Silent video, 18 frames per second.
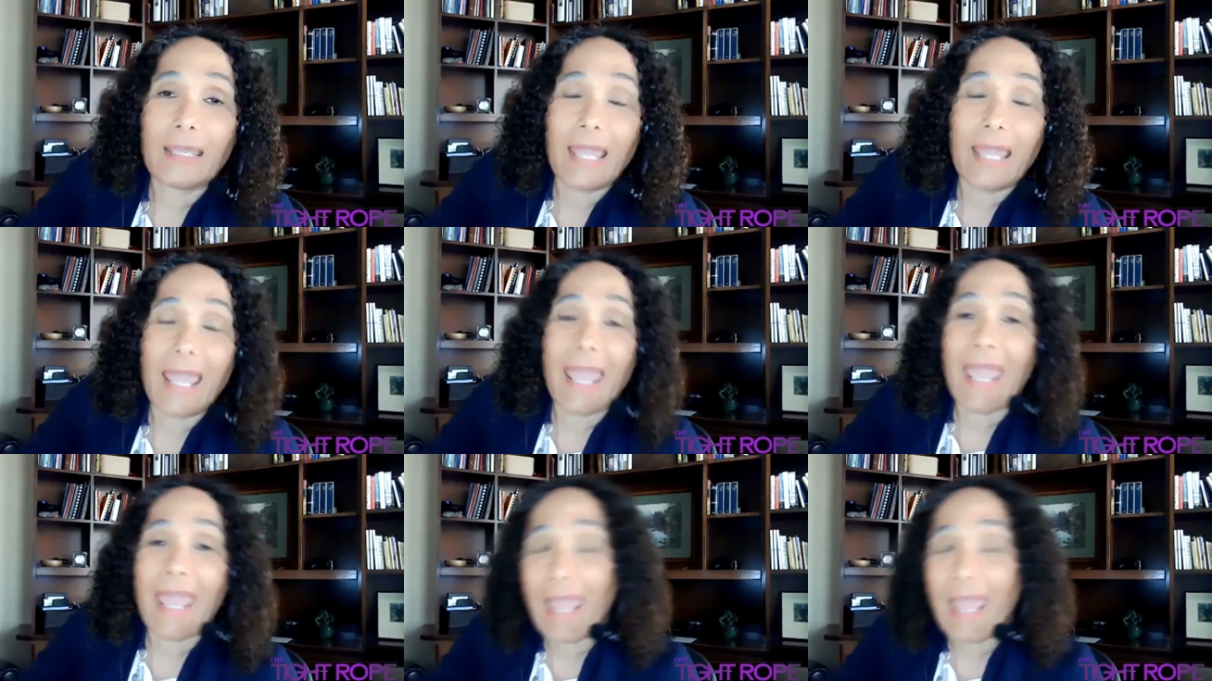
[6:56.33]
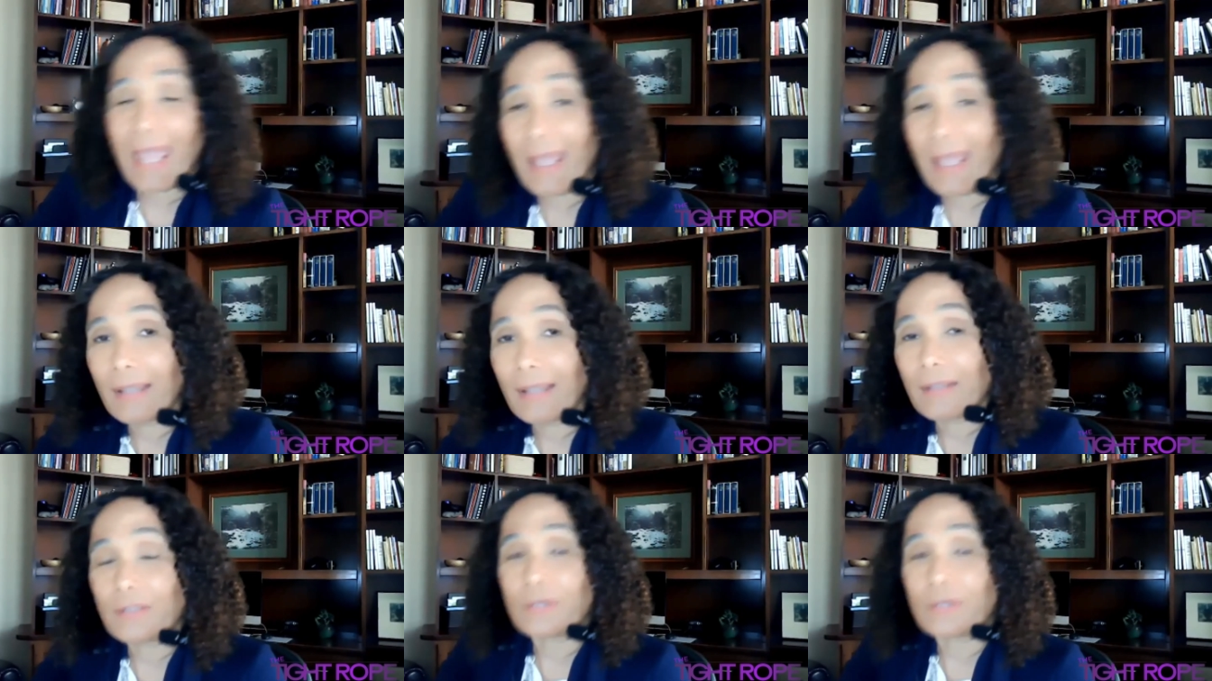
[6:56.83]

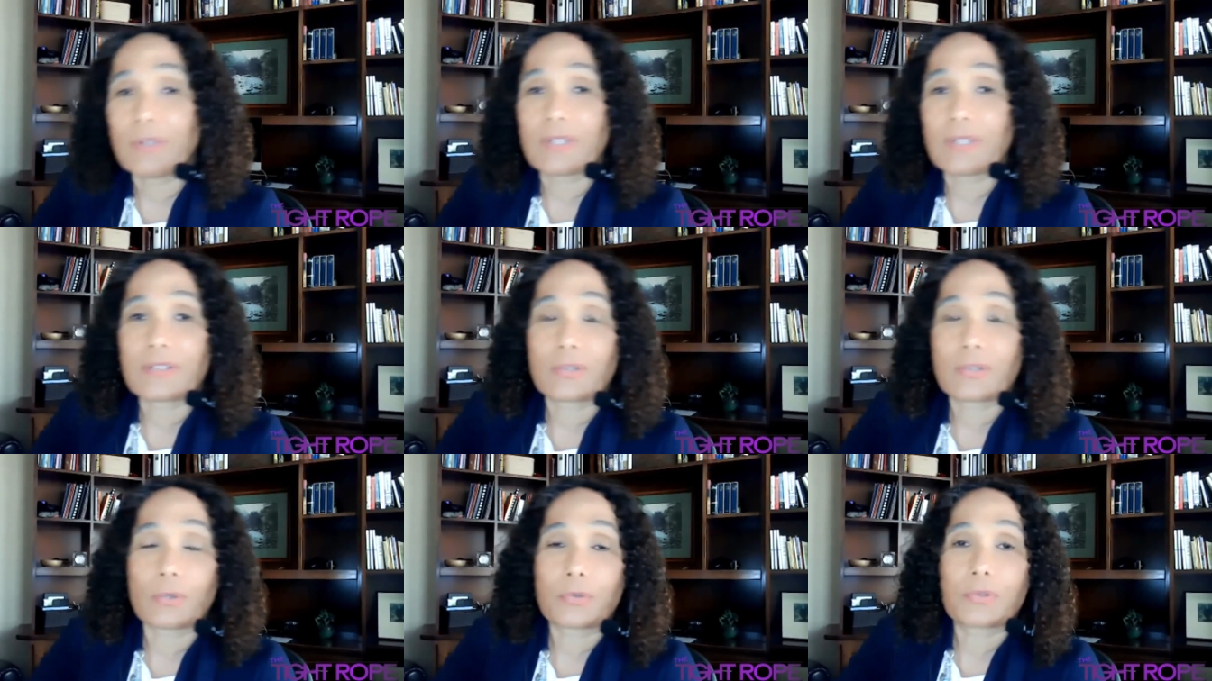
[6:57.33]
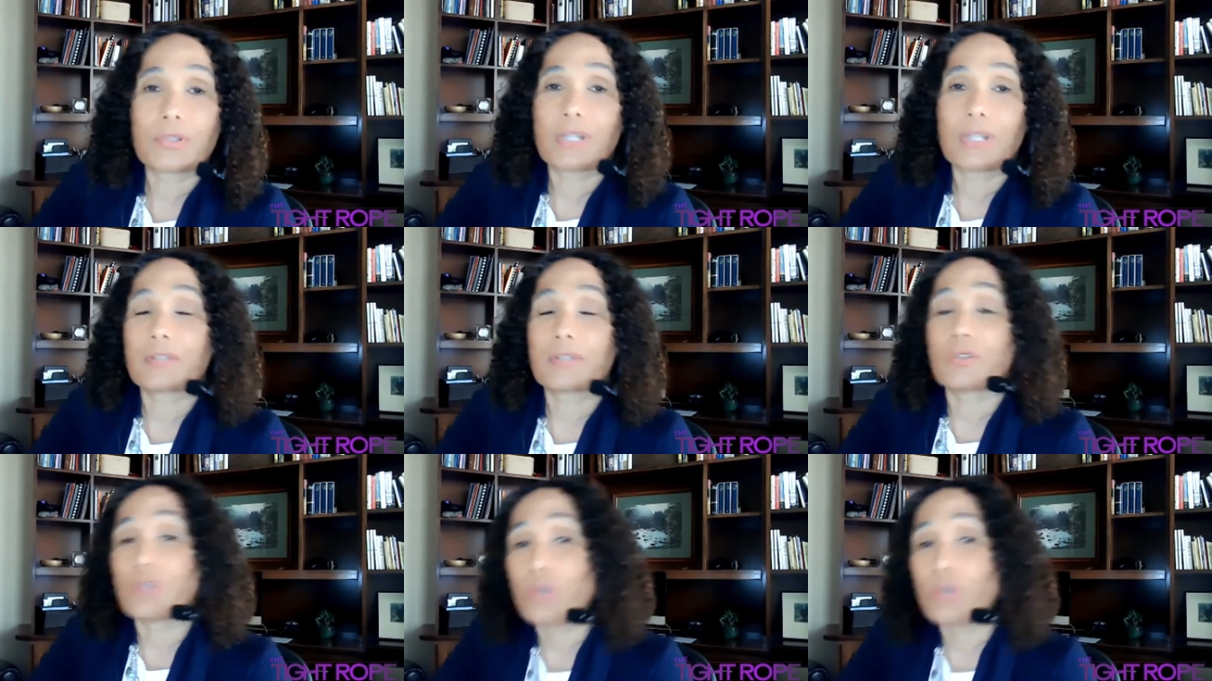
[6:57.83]
and do this social
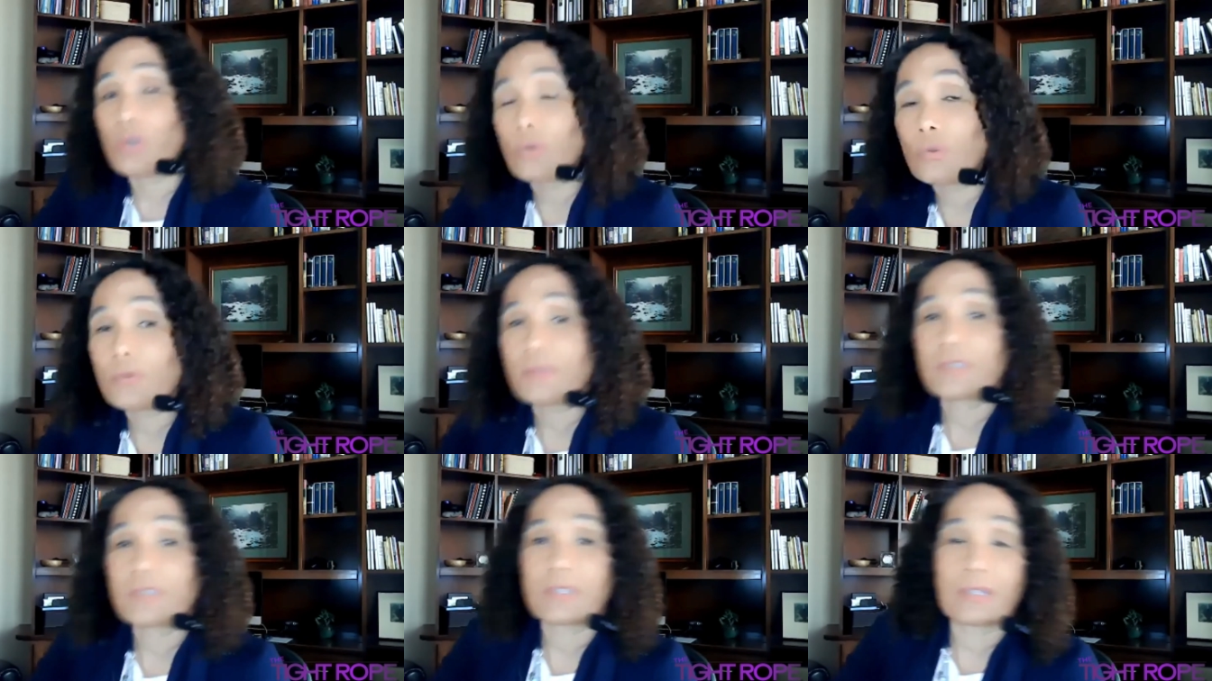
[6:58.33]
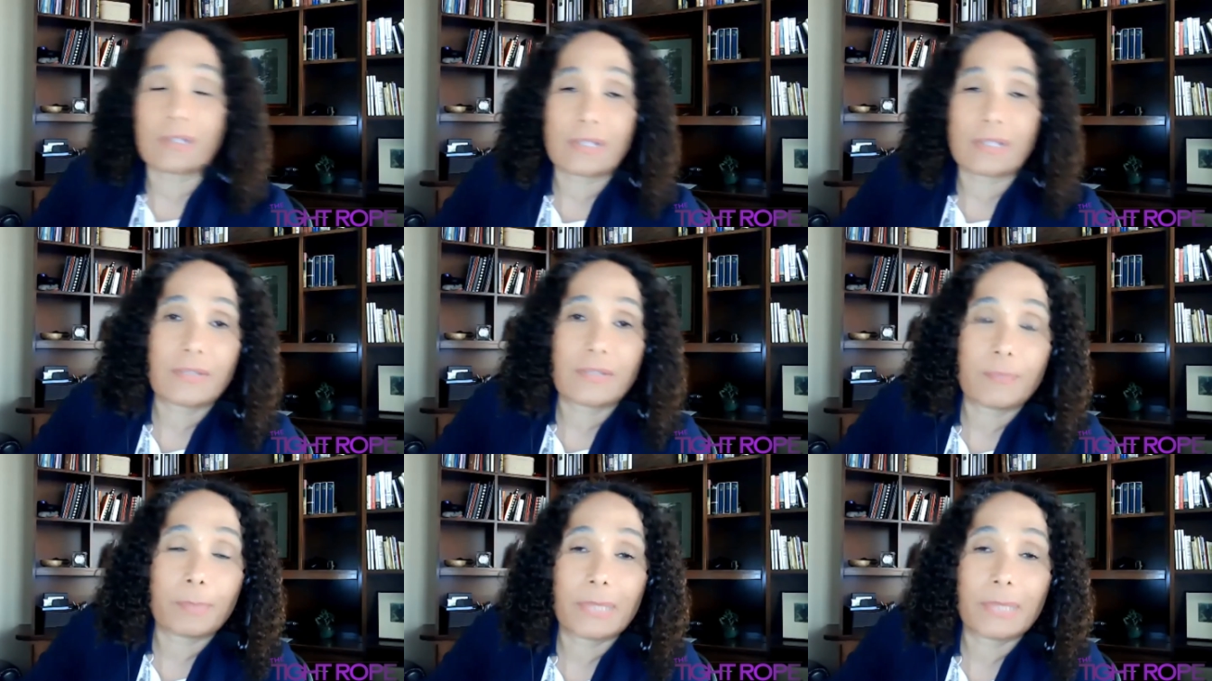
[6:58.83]
justice, use the
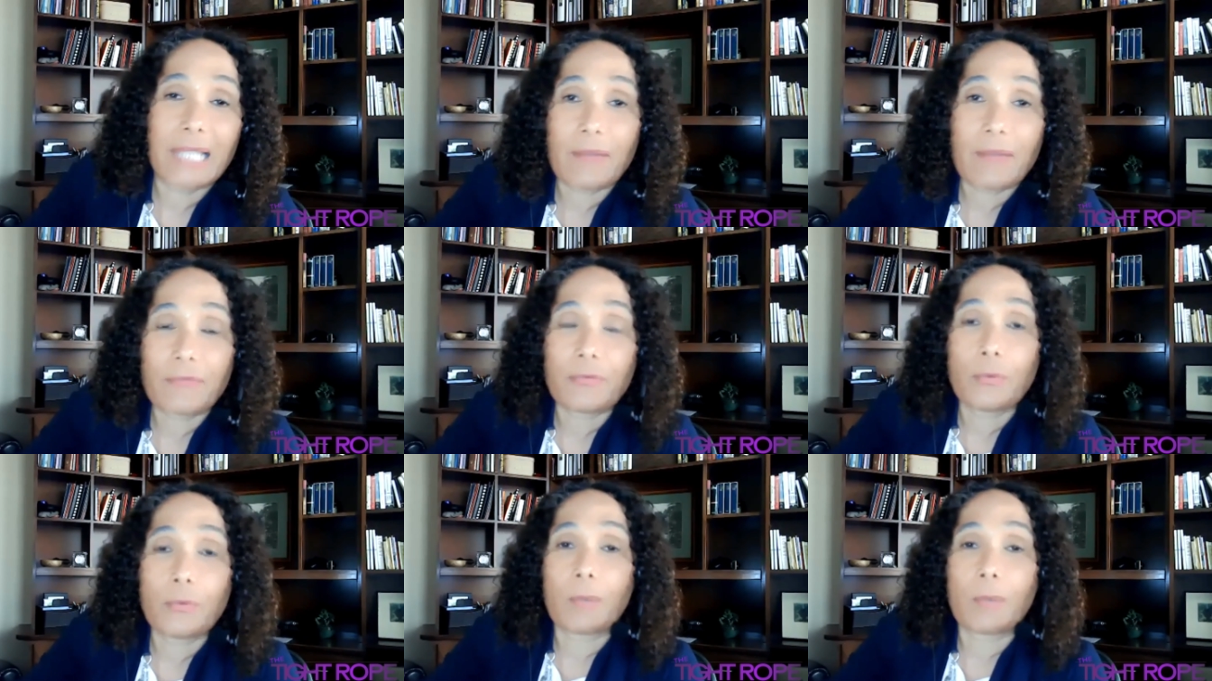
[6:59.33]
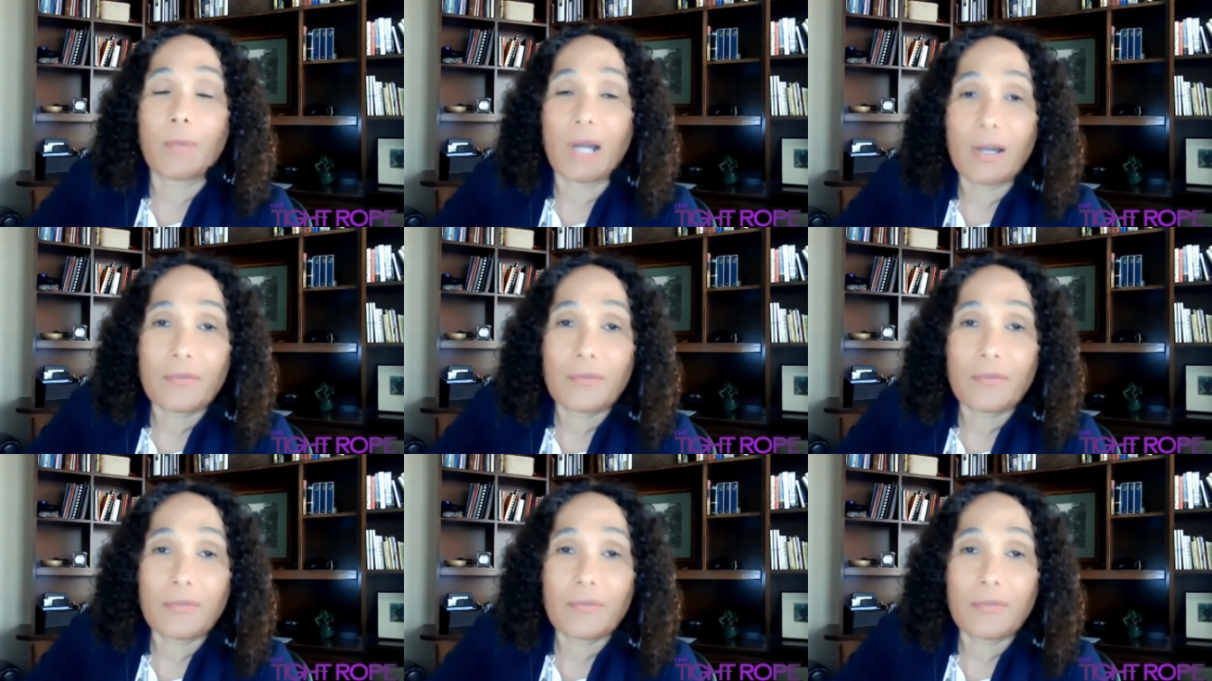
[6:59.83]
platform of the